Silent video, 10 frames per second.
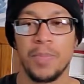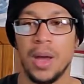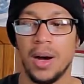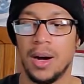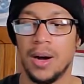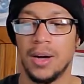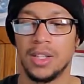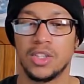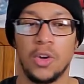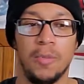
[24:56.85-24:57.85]

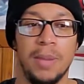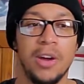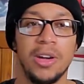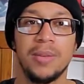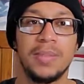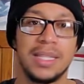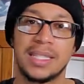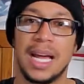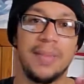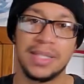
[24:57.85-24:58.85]
So Miriam this
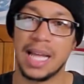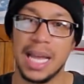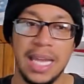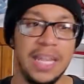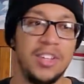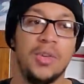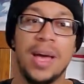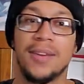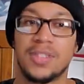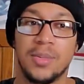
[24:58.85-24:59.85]
time is not in it. You
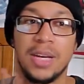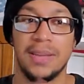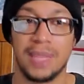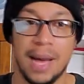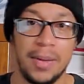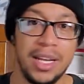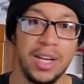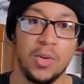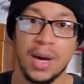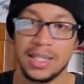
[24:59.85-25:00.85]
have someone named
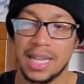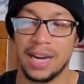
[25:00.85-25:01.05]
Dominique who has kind of